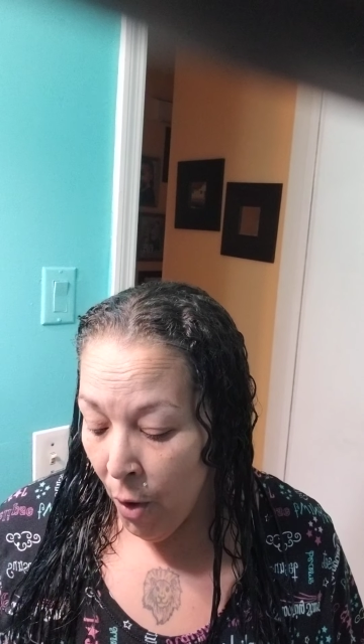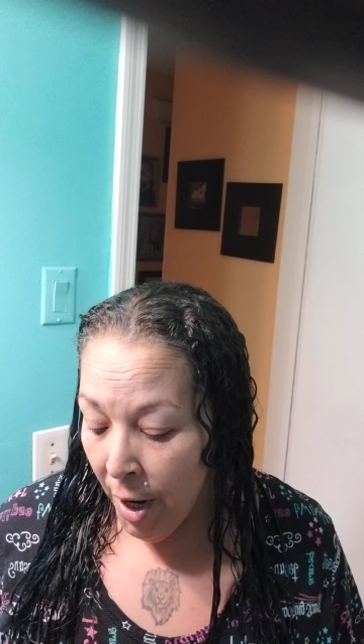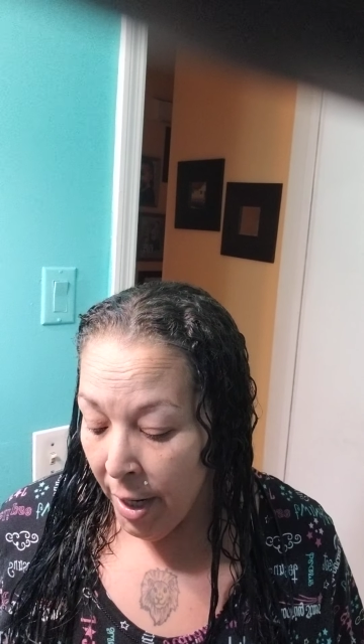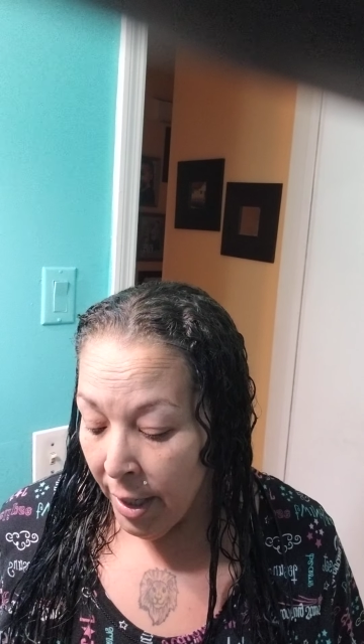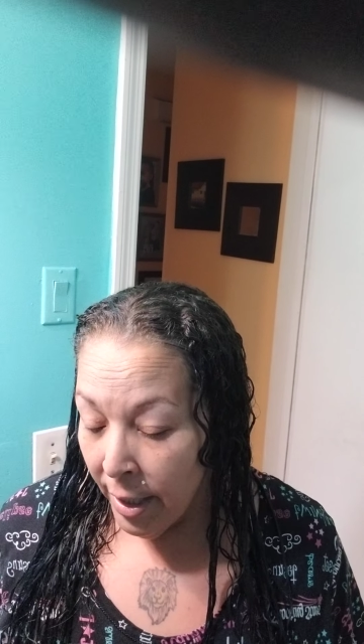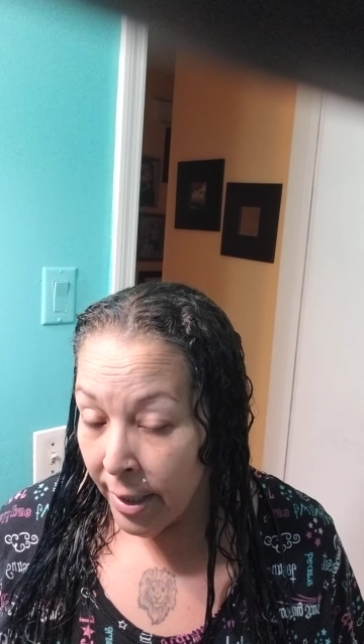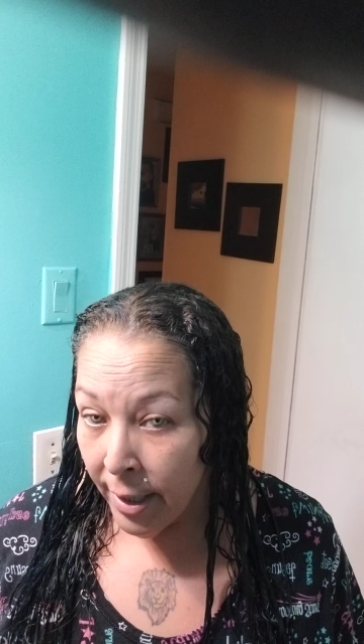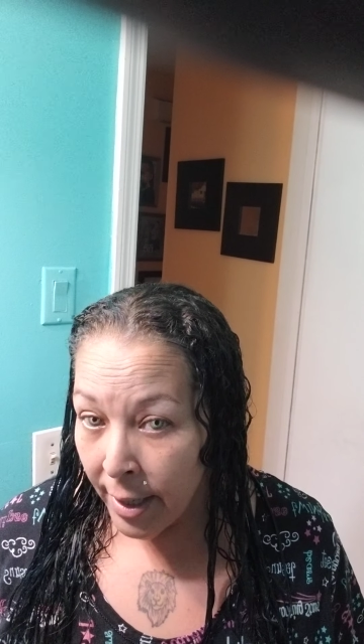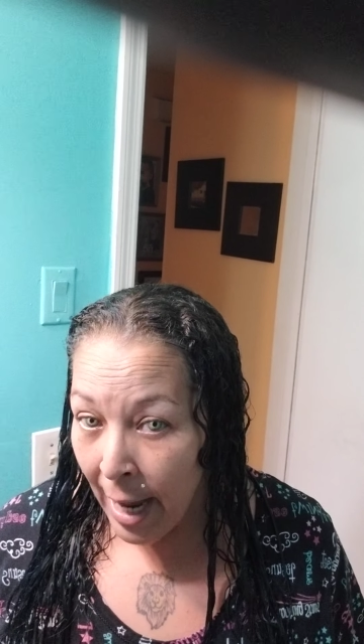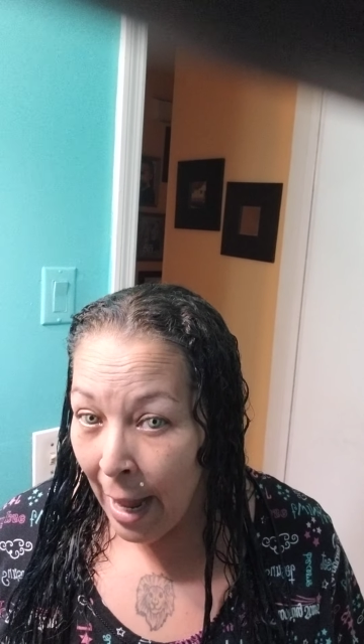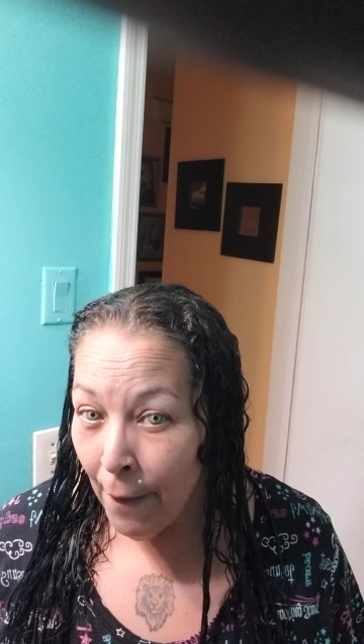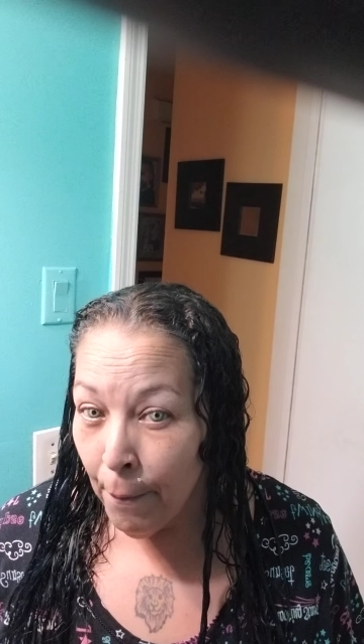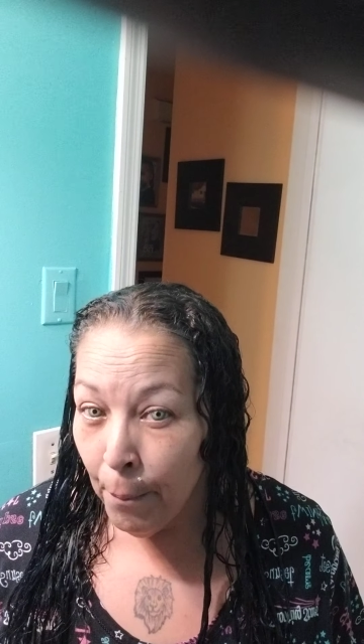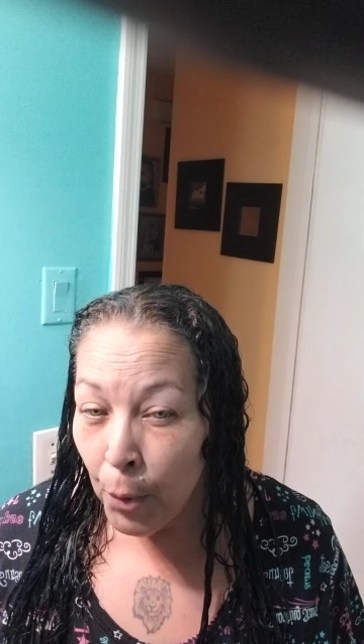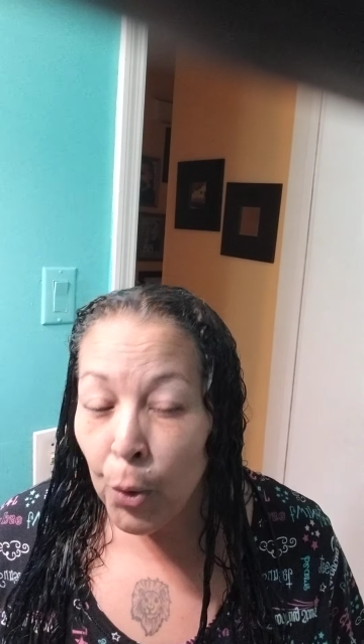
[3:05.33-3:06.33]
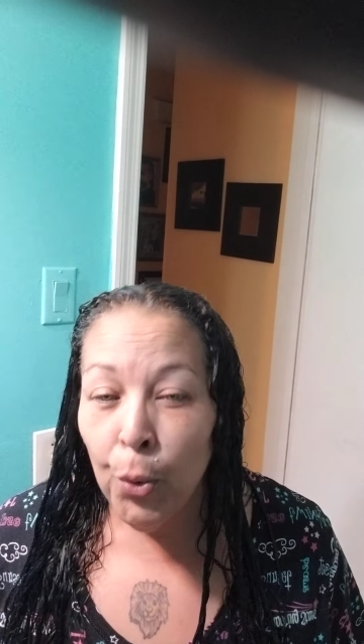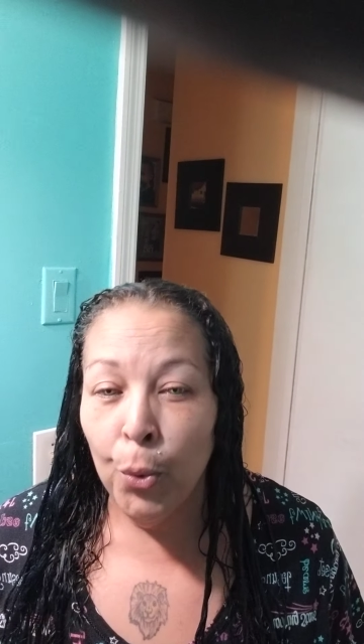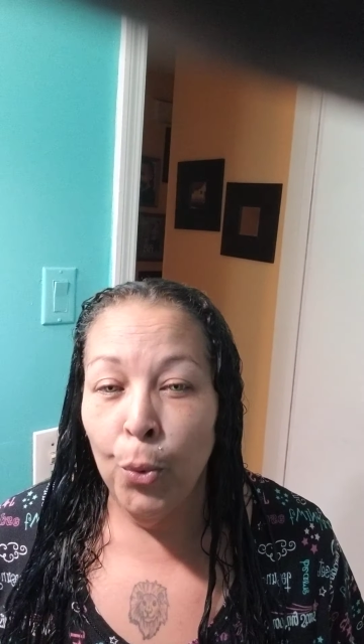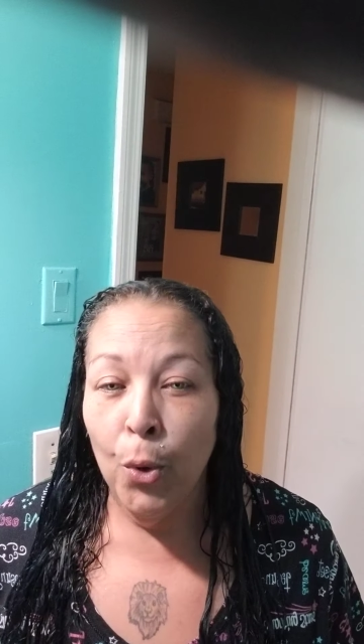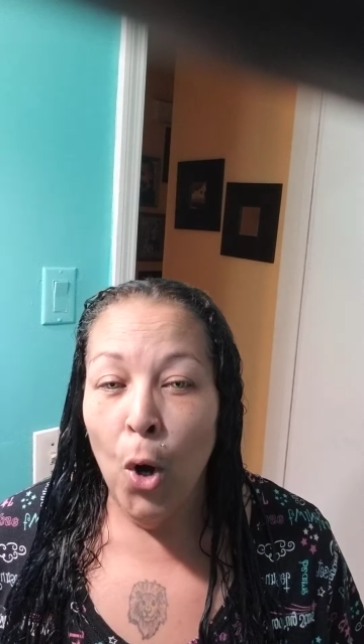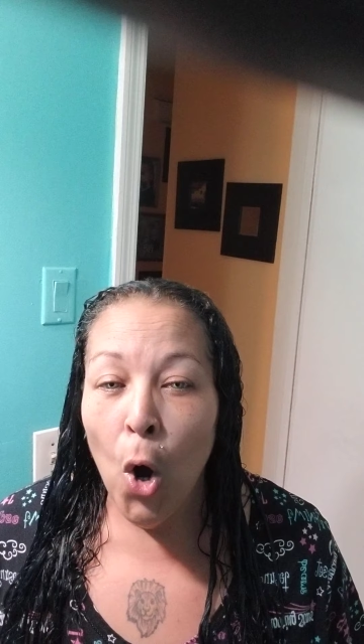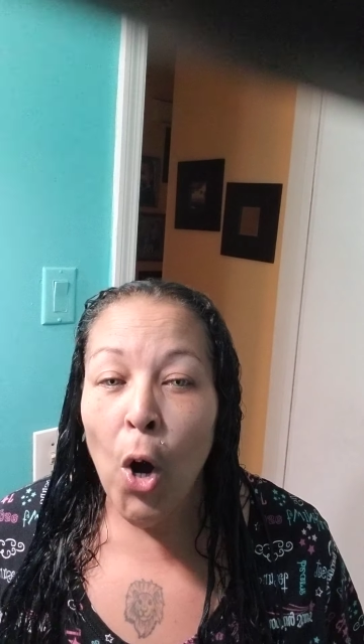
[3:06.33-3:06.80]
and it did have
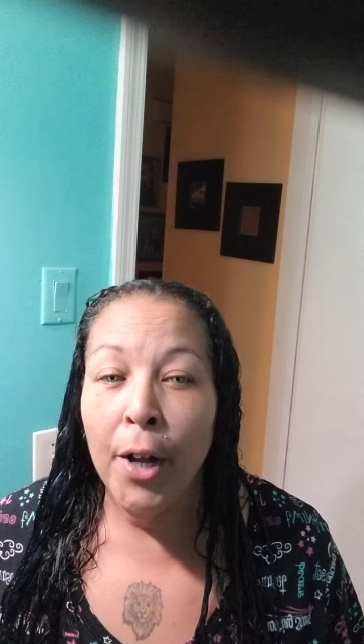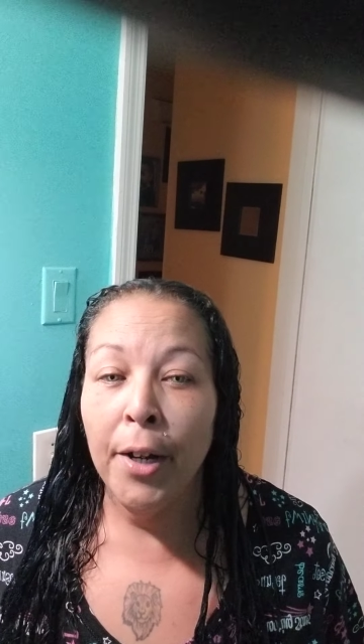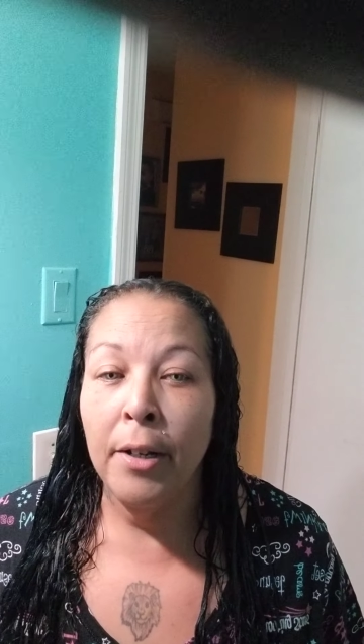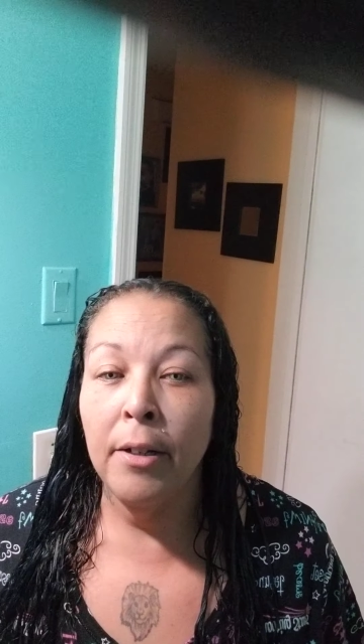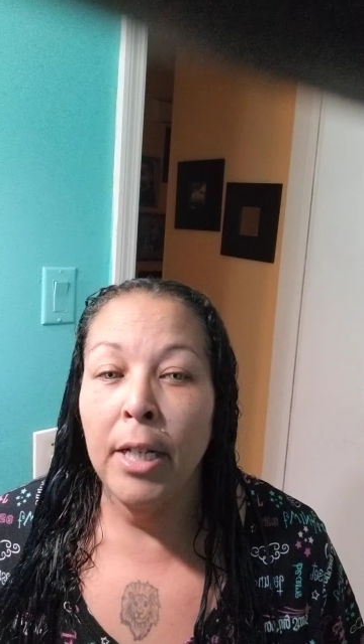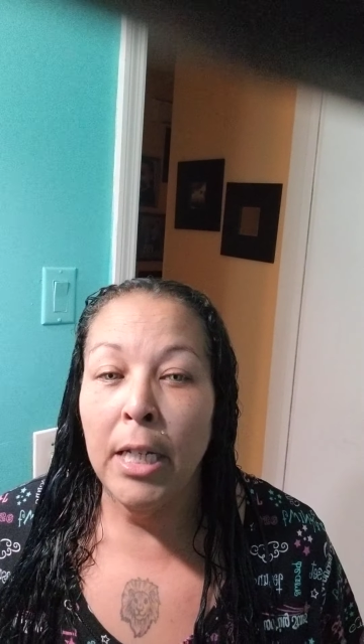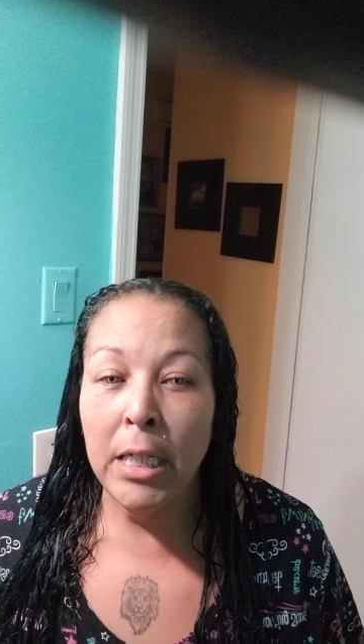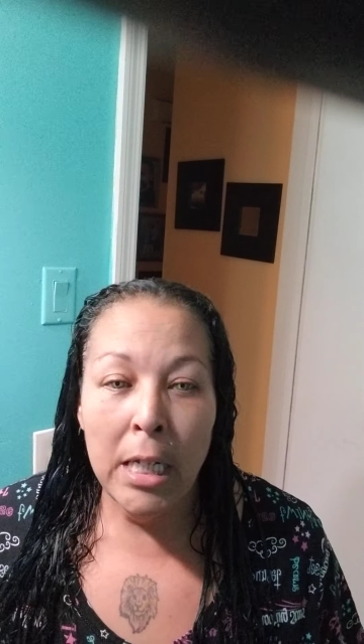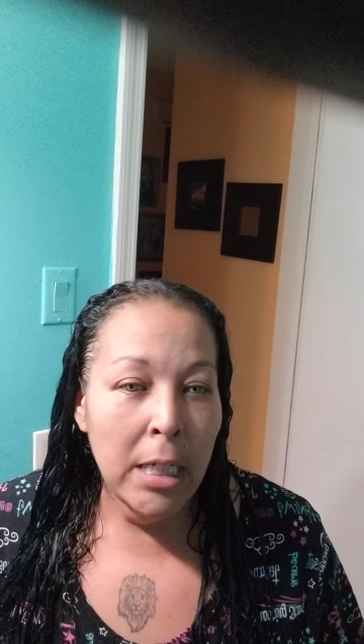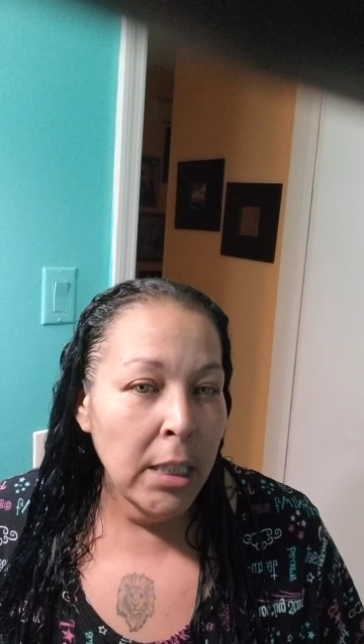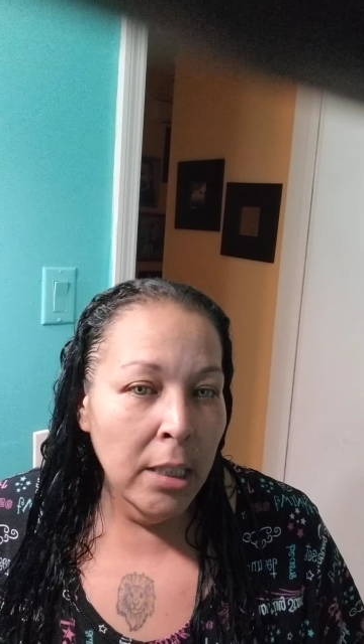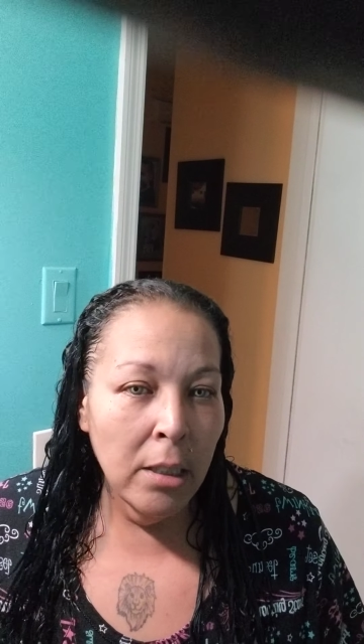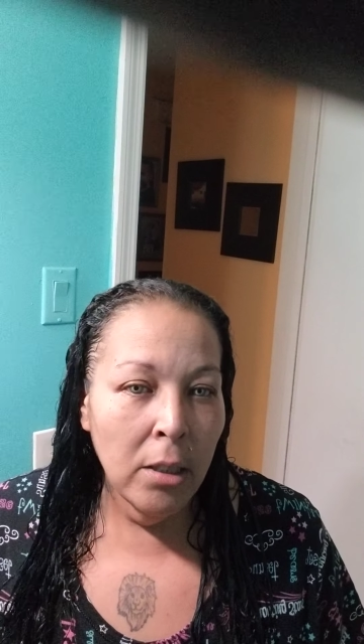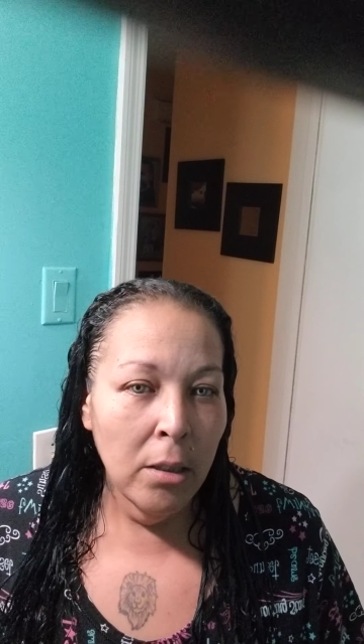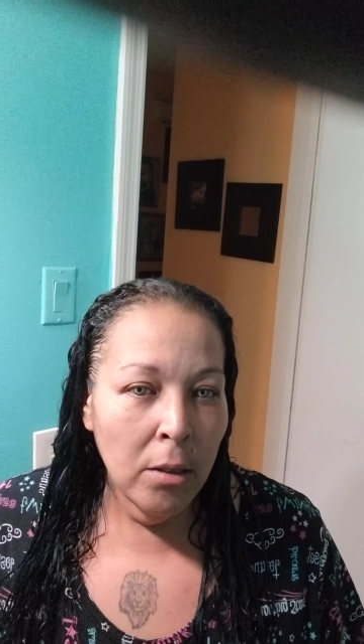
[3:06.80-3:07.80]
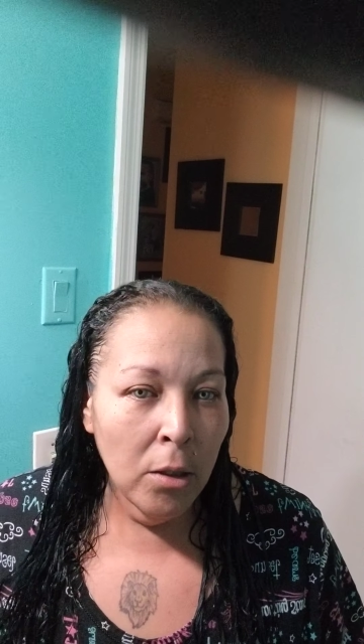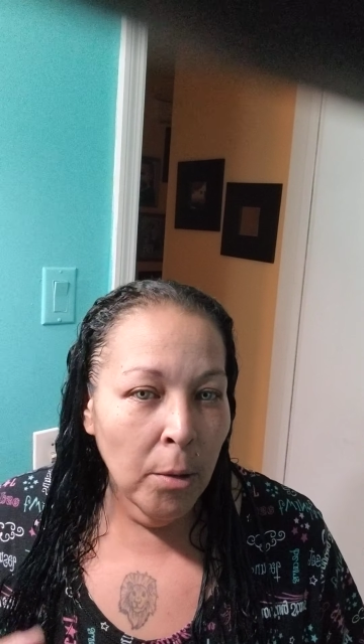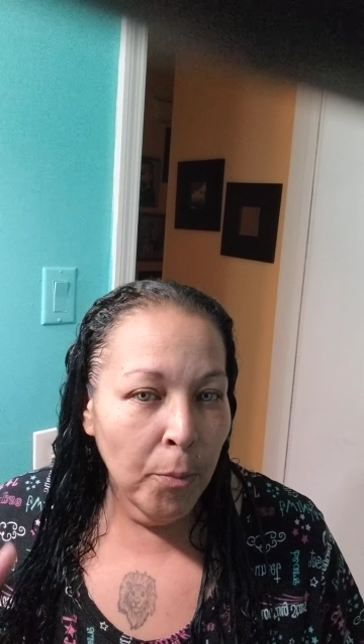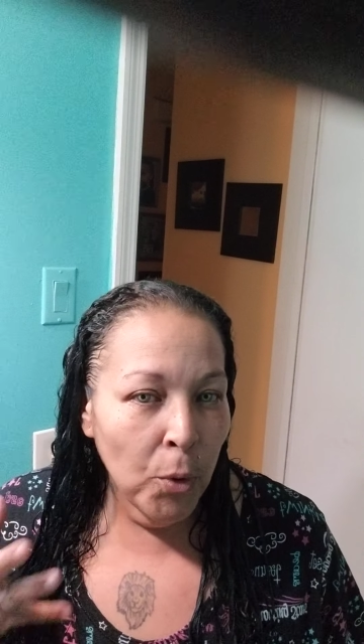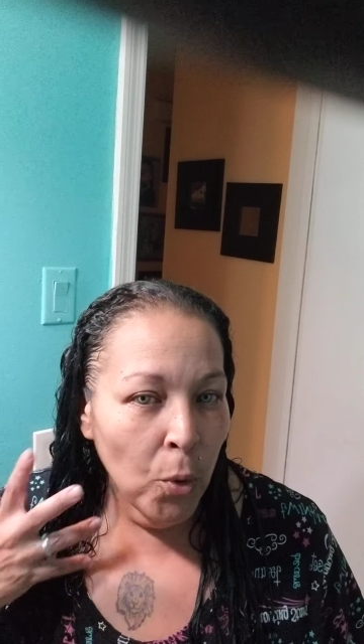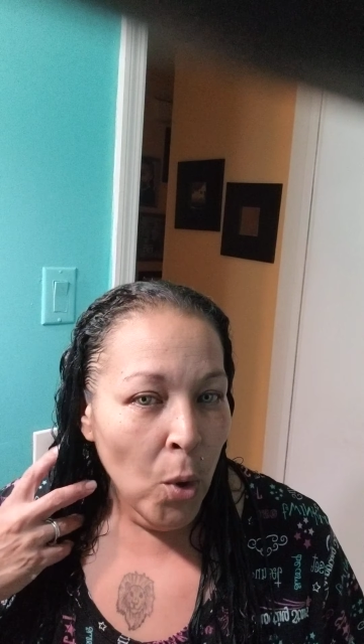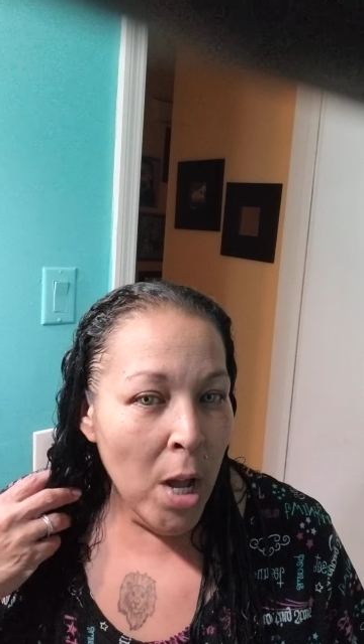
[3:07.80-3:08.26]
blue on it. It did look
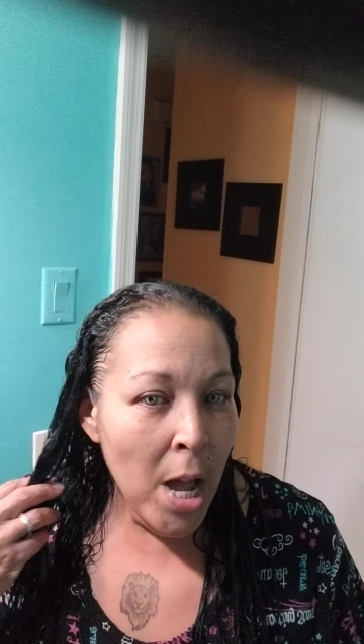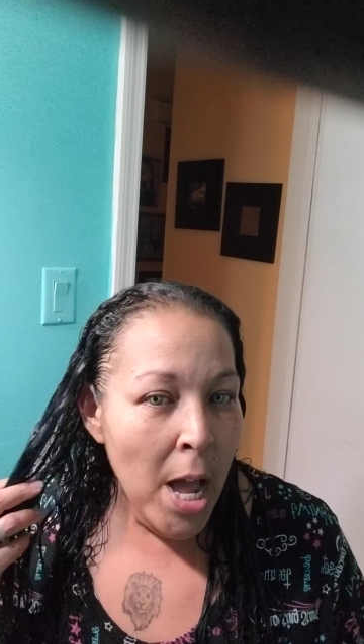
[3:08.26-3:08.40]
blue.